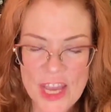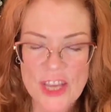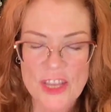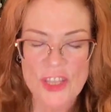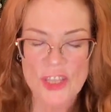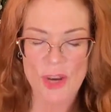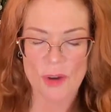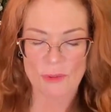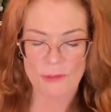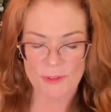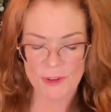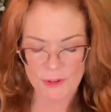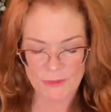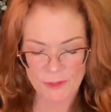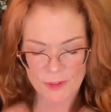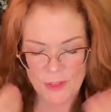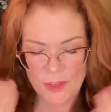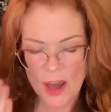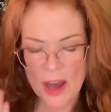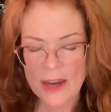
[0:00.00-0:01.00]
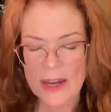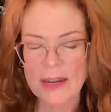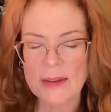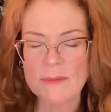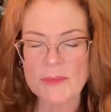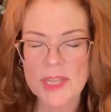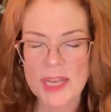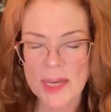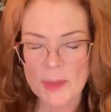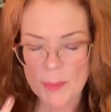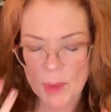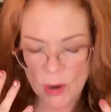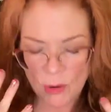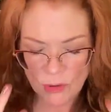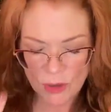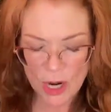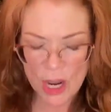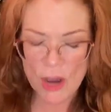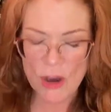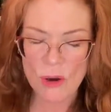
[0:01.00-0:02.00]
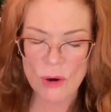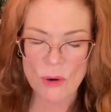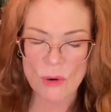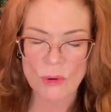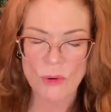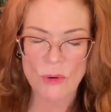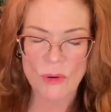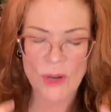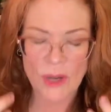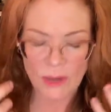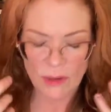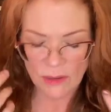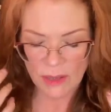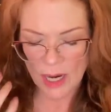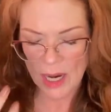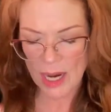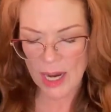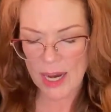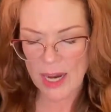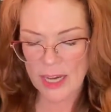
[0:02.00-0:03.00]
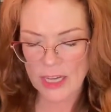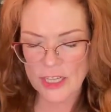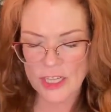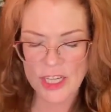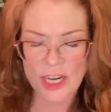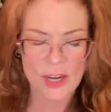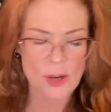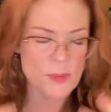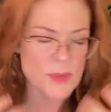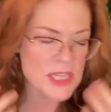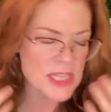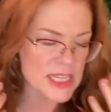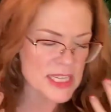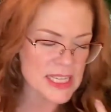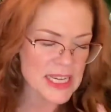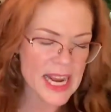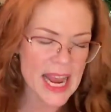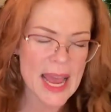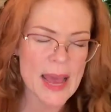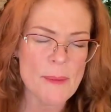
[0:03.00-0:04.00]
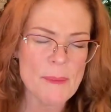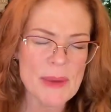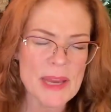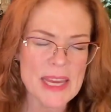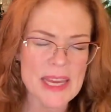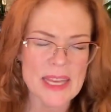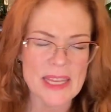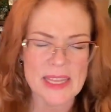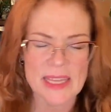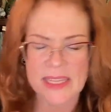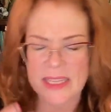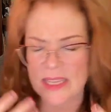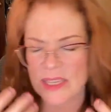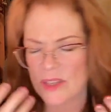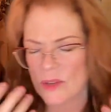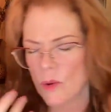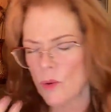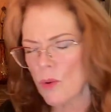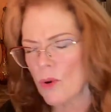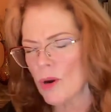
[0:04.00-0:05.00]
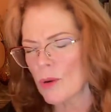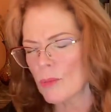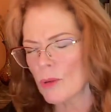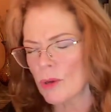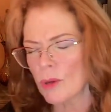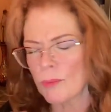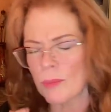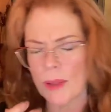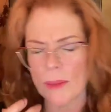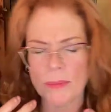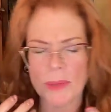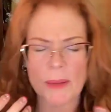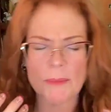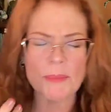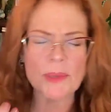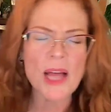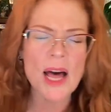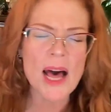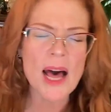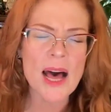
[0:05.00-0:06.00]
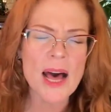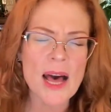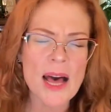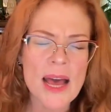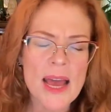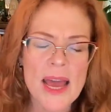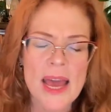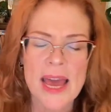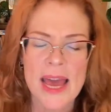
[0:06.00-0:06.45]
So fearful thought comes up, oh no, oh gosh, I hope this doesn't happen, this is horrible, blah, blah, blah.